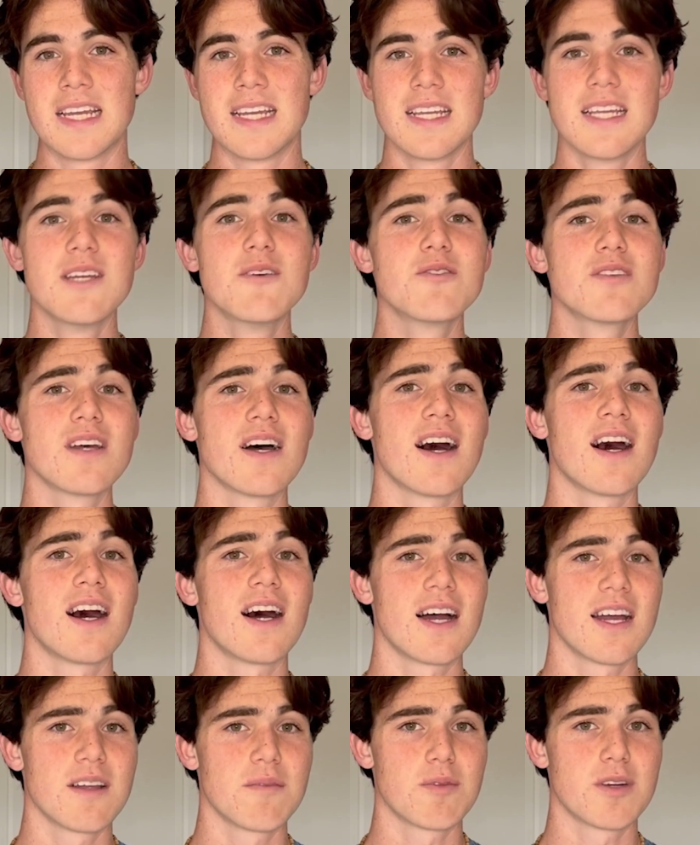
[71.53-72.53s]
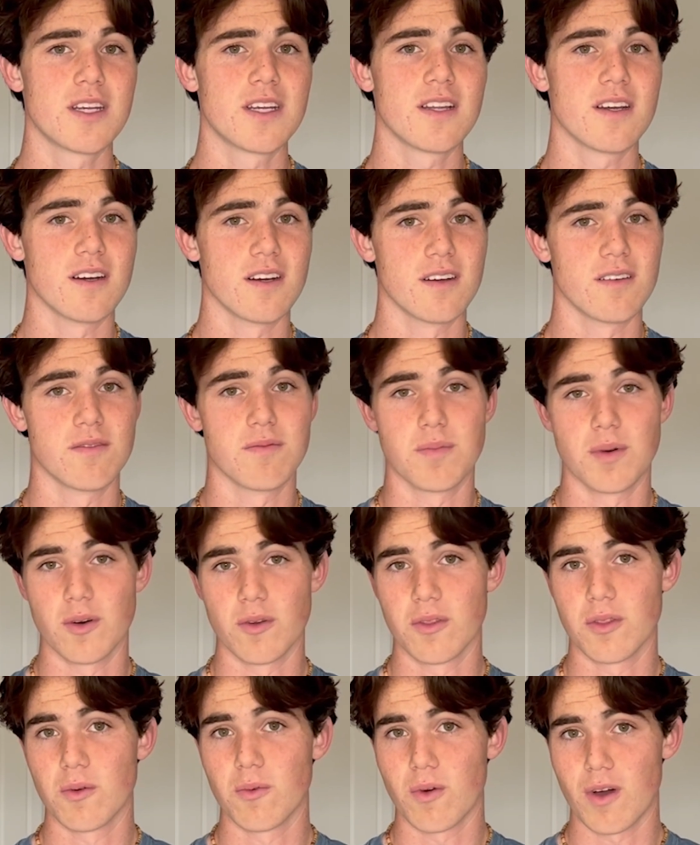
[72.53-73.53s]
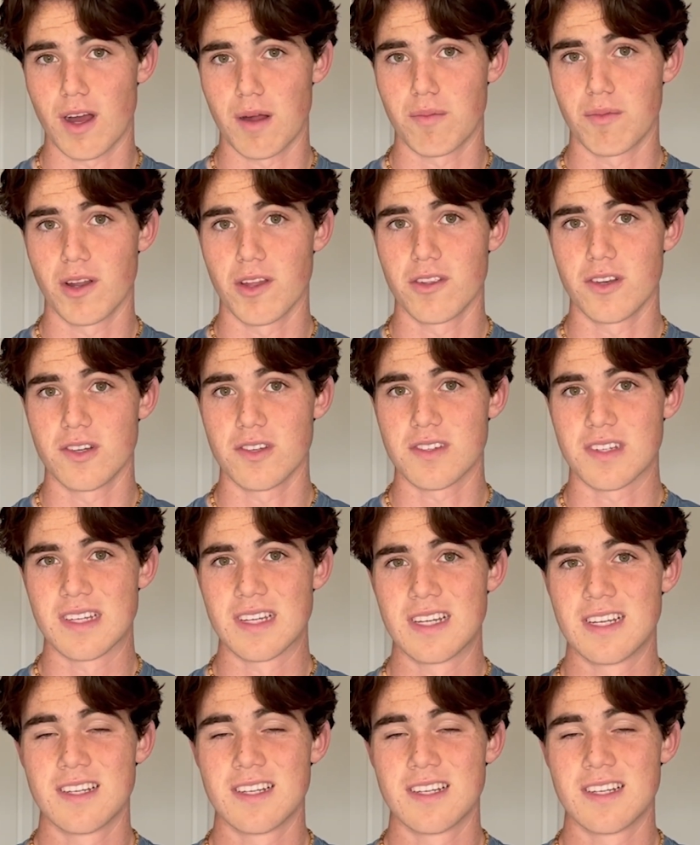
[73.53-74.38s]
he was a hybrid of both the Watt brothers,